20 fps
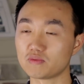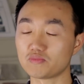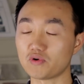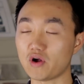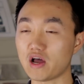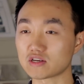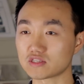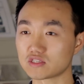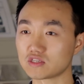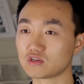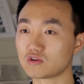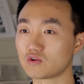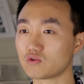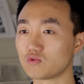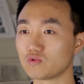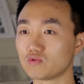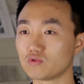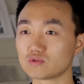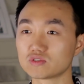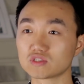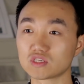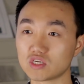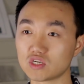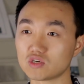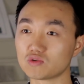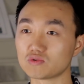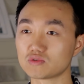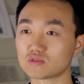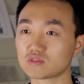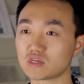practical
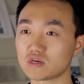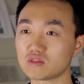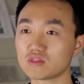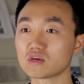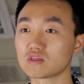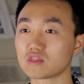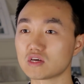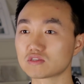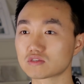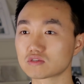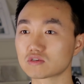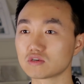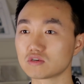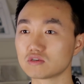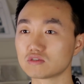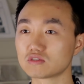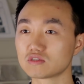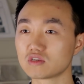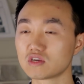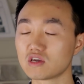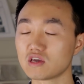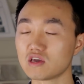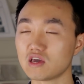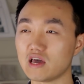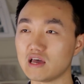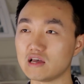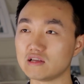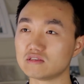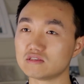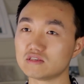skills, I think that's good,
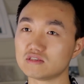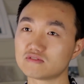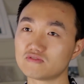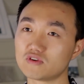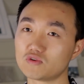and it's